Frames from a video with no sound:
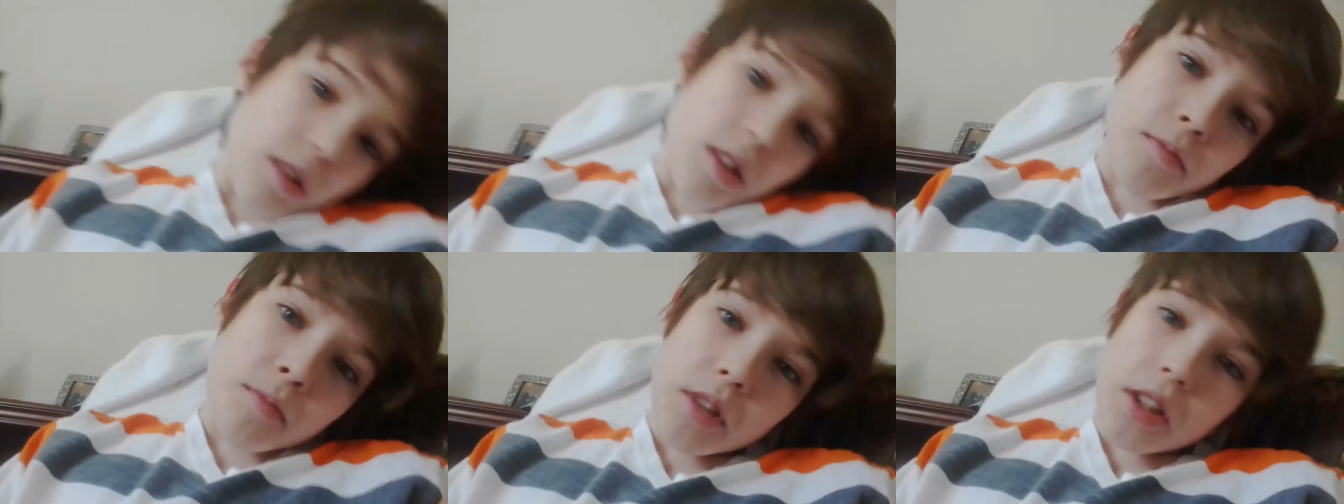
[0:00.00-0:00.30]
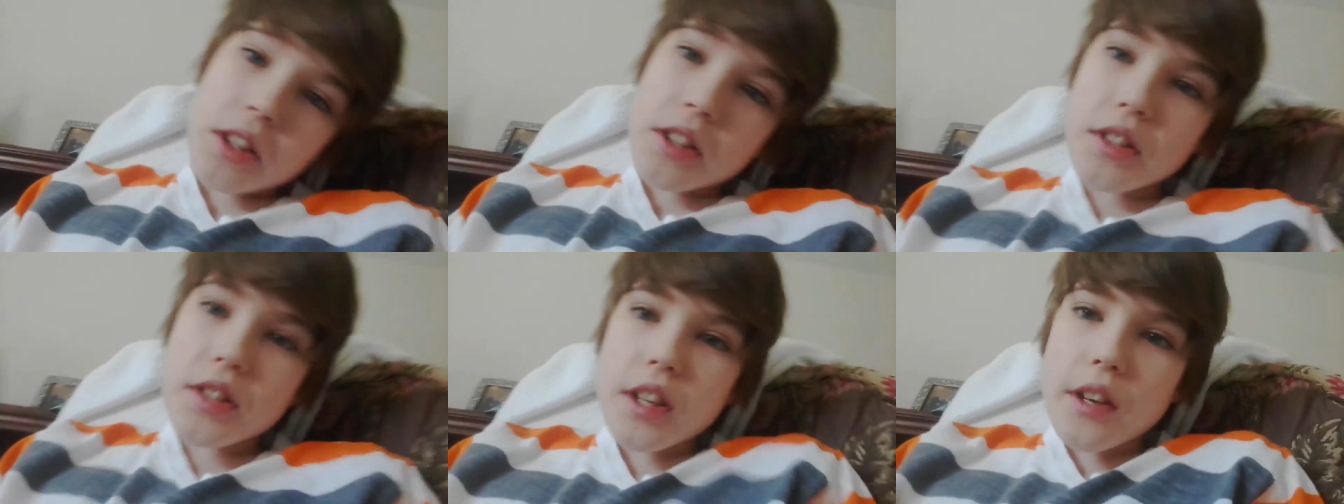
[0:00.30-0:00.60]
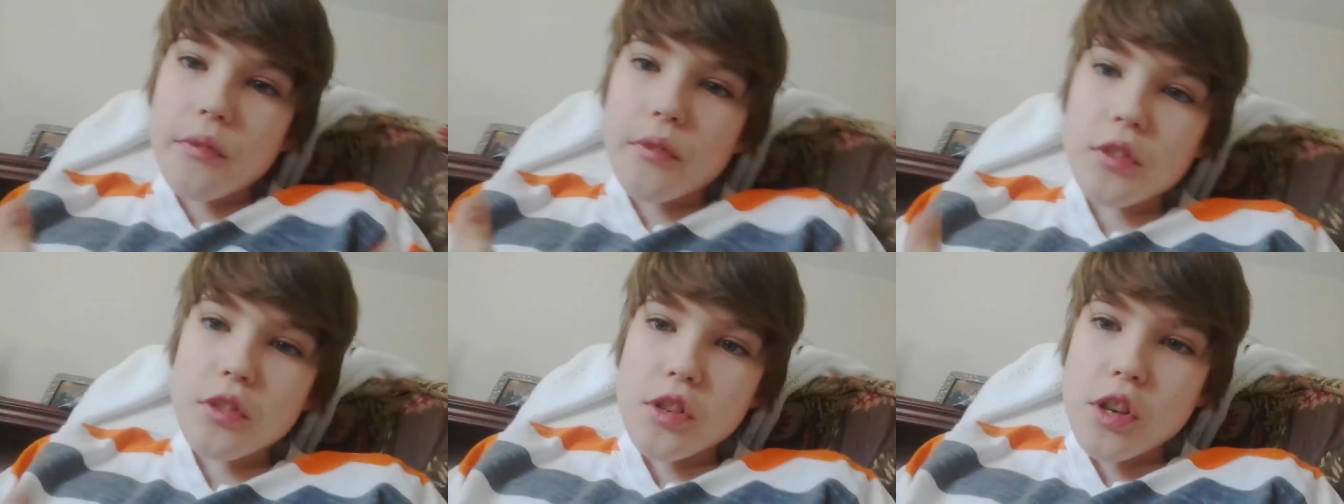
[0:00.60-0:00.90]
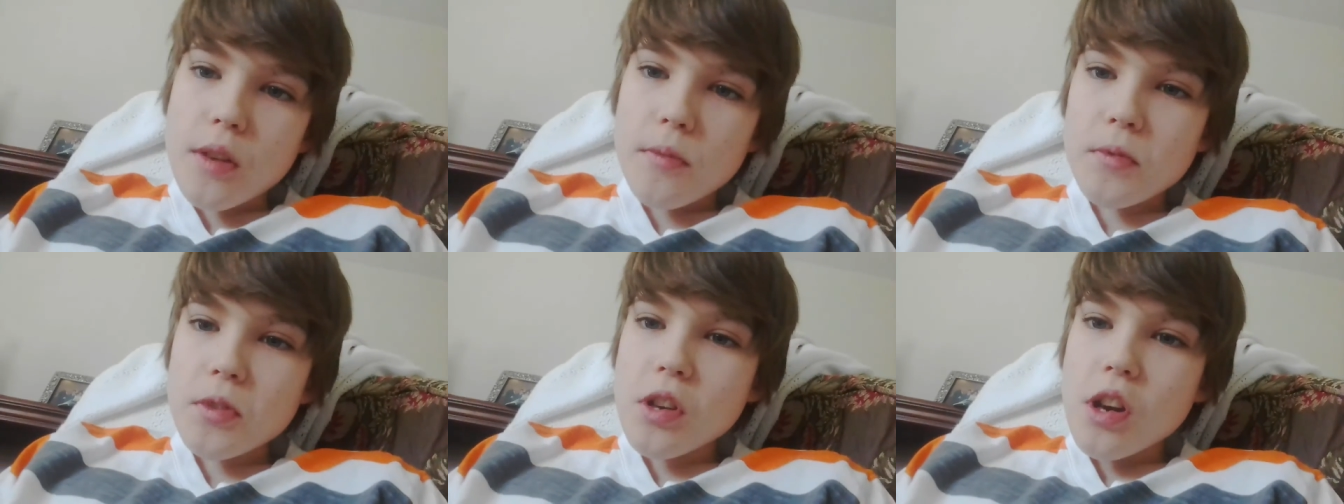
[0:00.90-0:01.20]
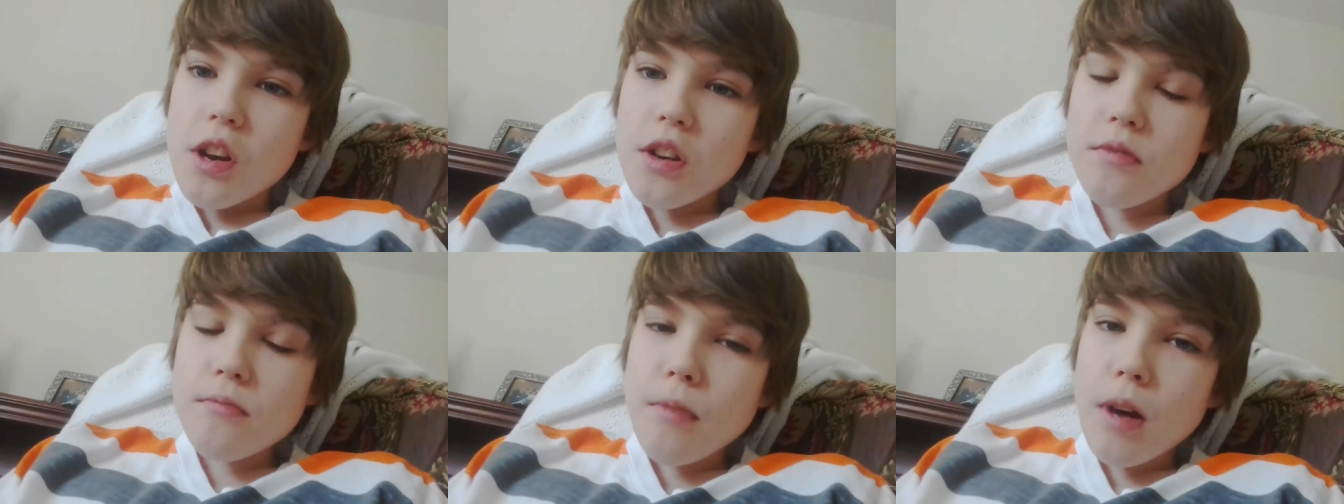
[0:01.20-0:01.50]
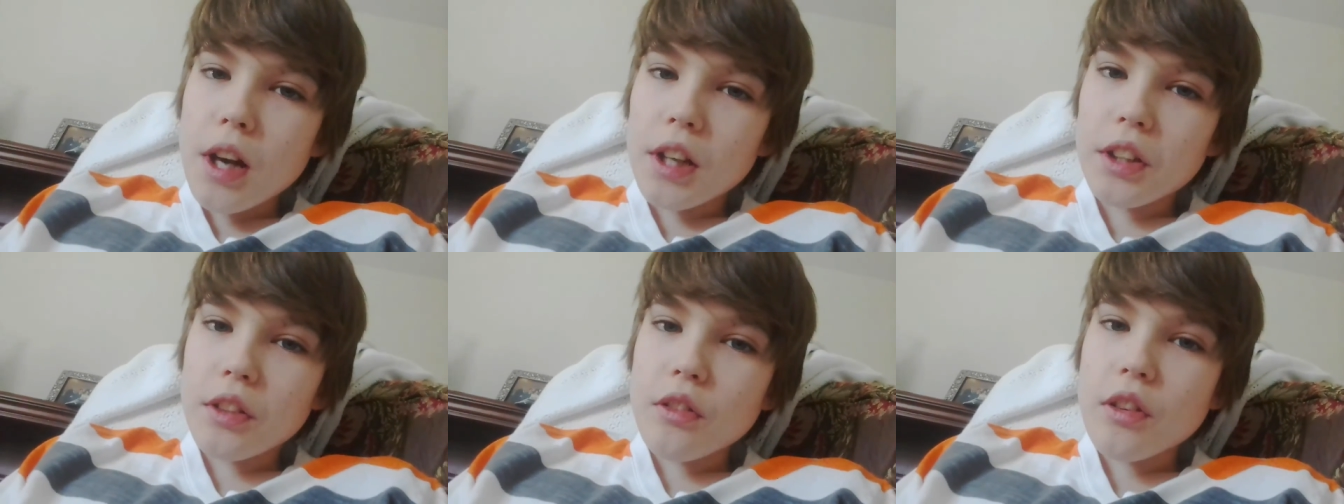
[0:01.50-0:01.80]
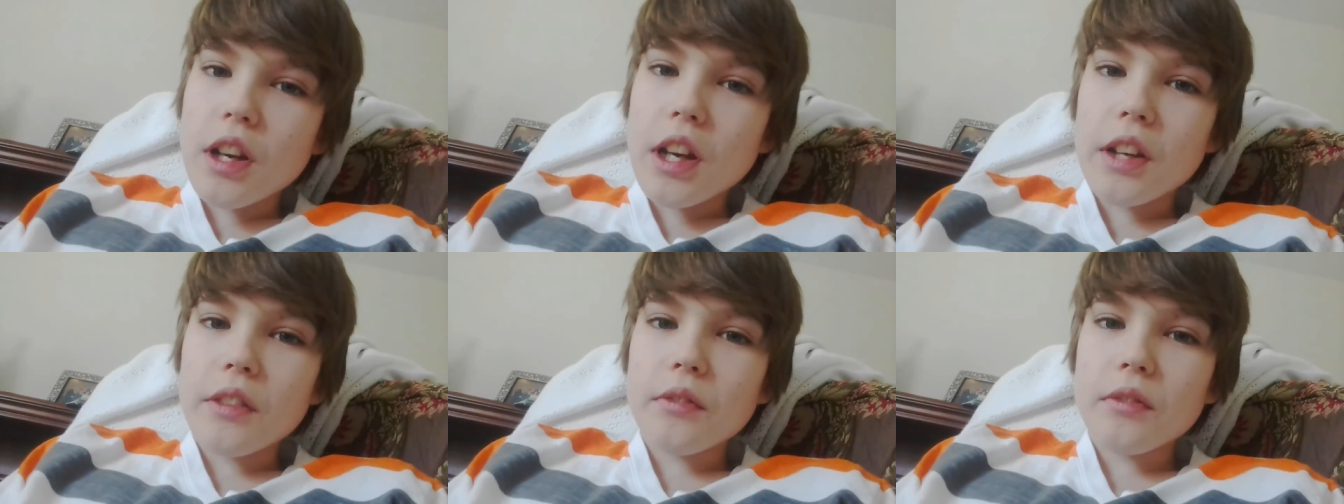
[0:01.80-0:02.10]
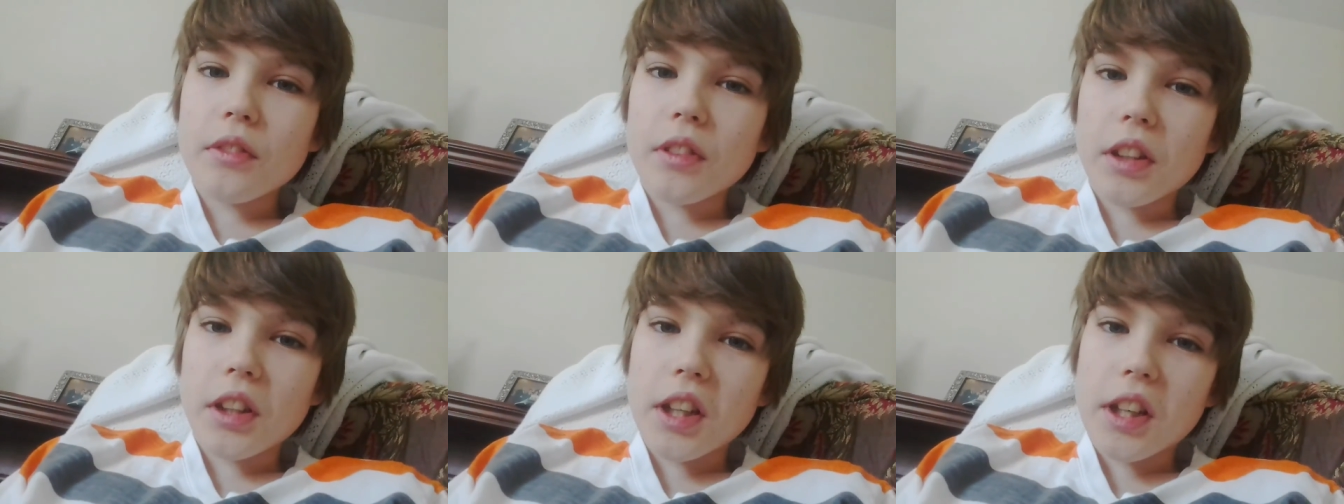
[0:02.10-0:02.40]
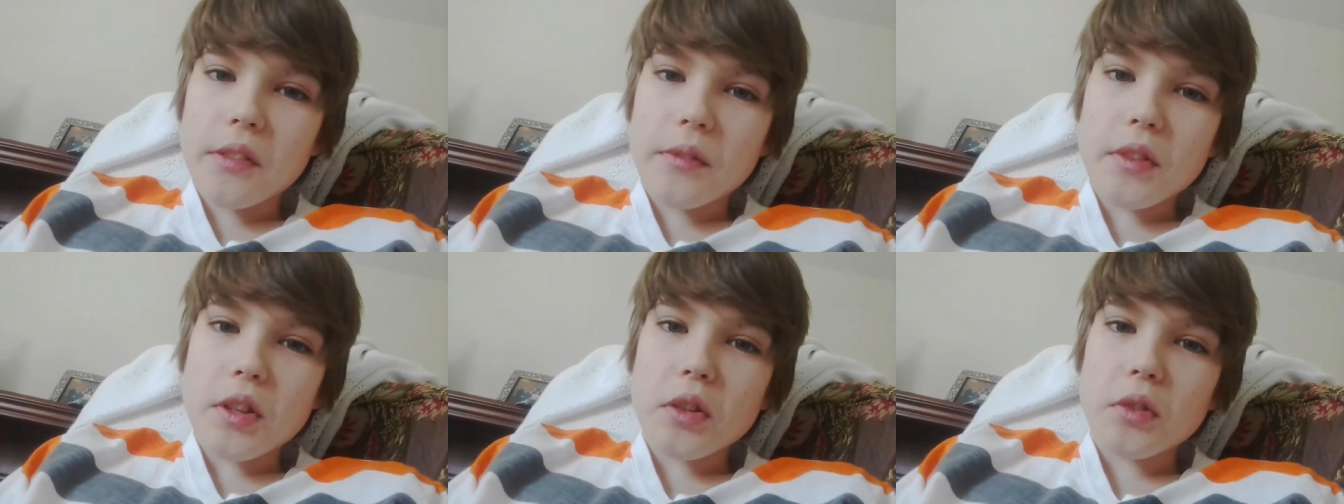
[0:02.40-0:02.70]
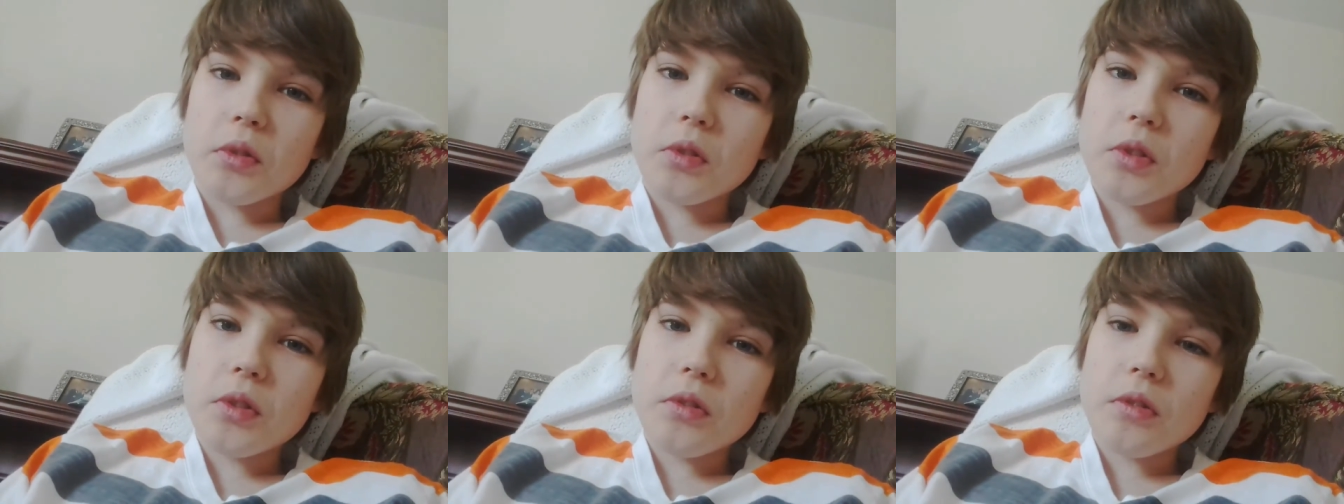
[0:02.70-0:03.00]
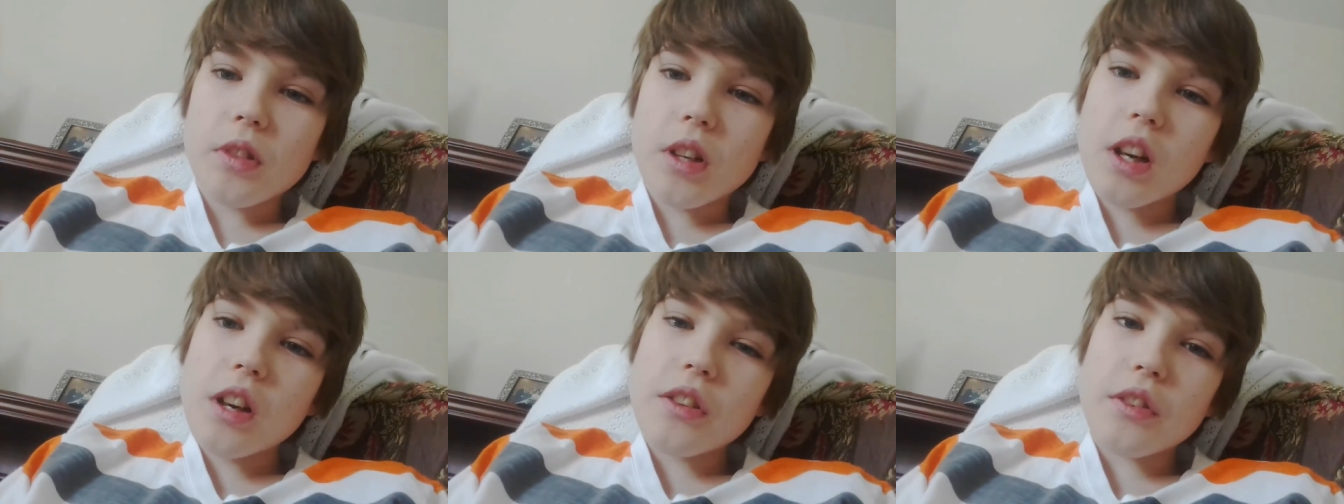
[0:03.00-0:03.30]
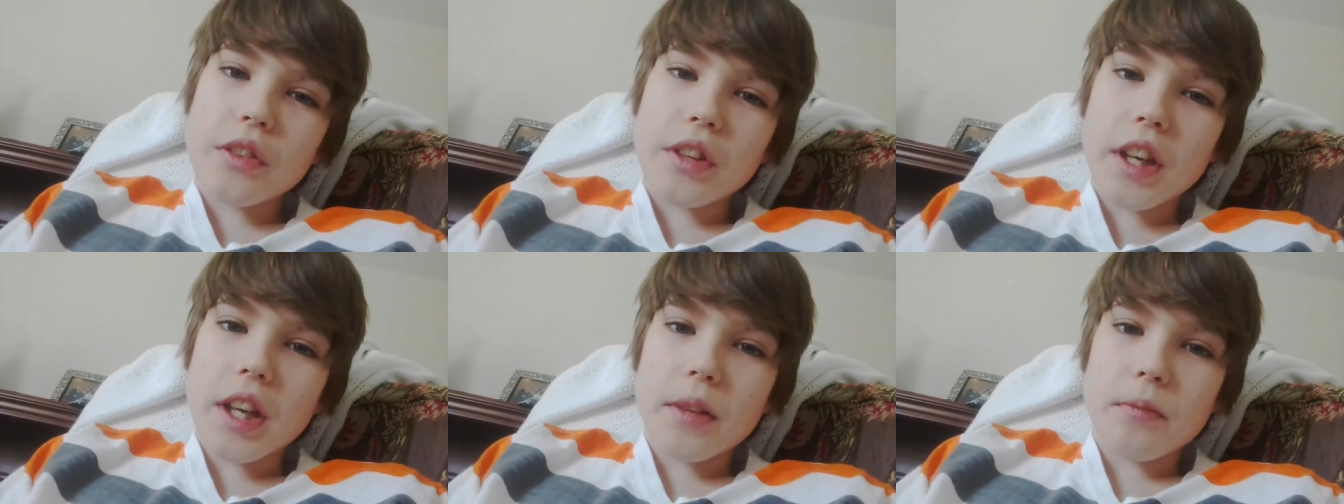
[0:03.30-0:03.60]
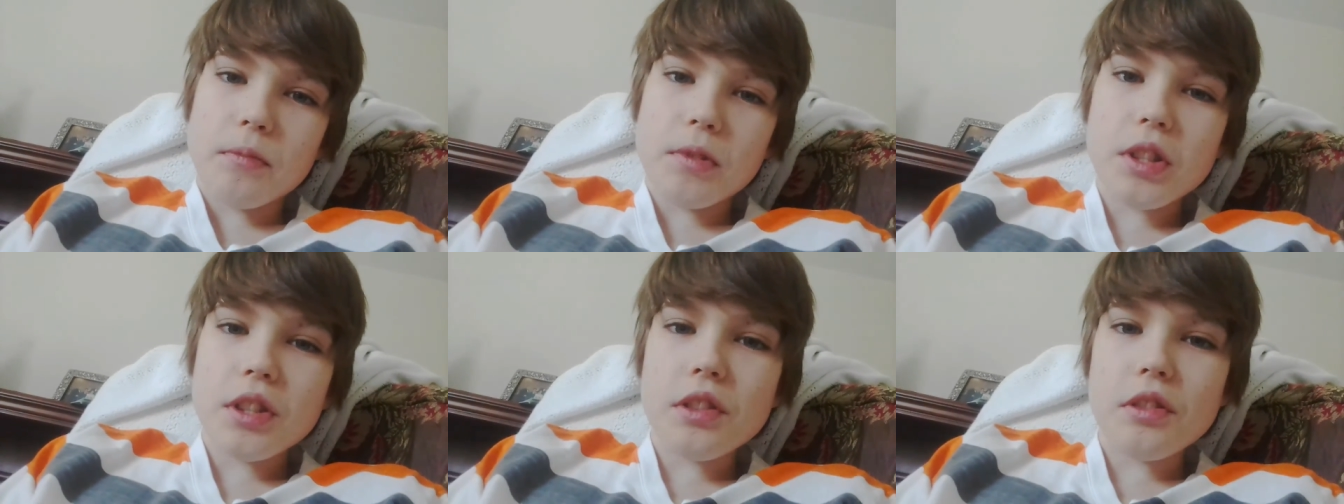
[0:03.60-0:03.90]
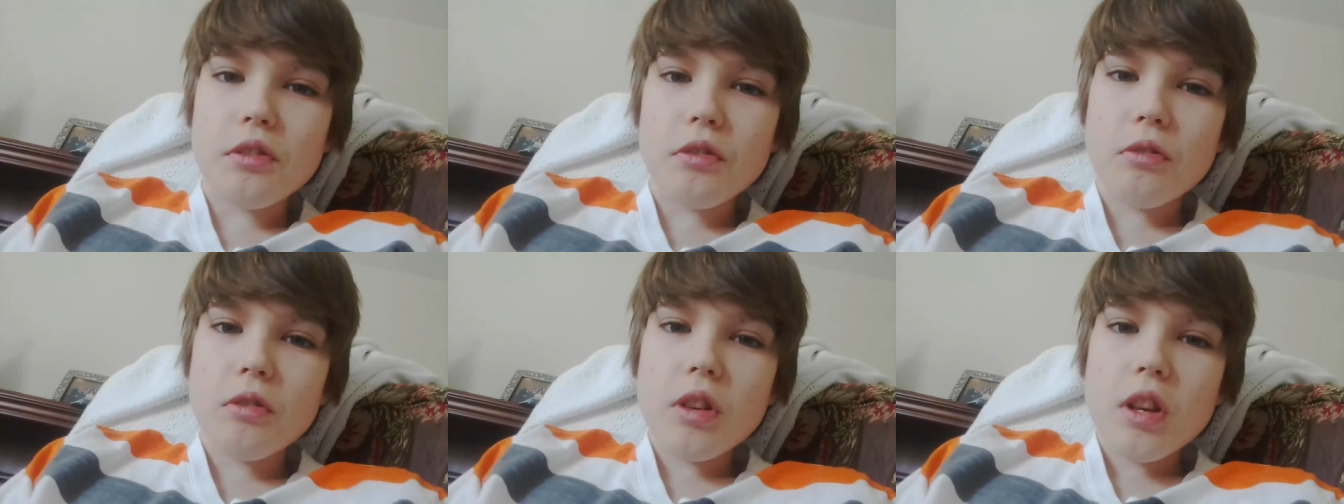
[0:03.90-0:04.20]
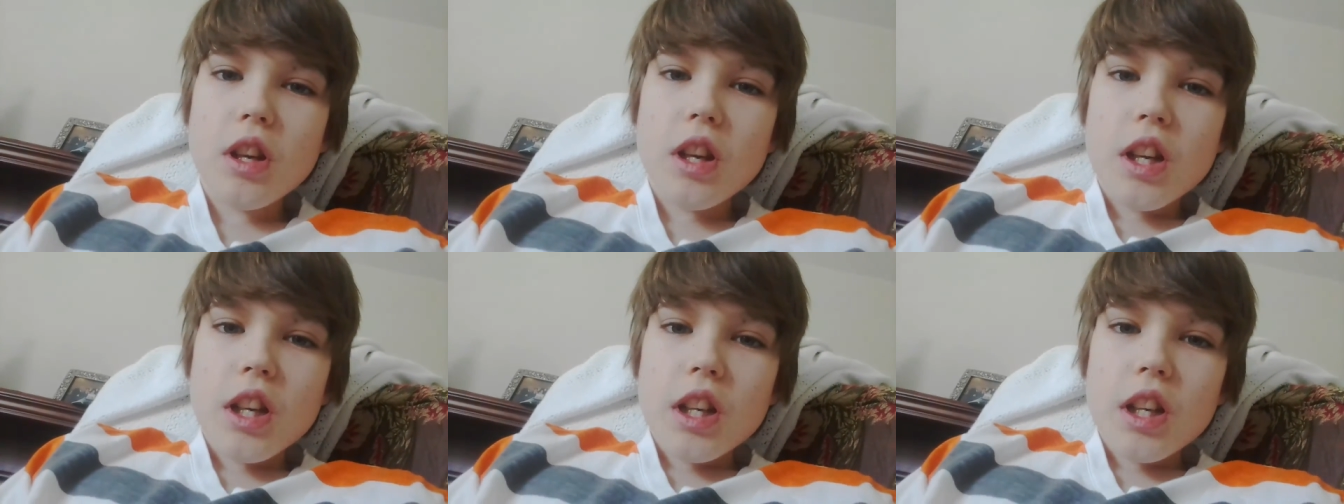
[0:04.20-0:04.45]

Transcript: I mean, except for Geometry Dash and Minecraft, I have those other games too.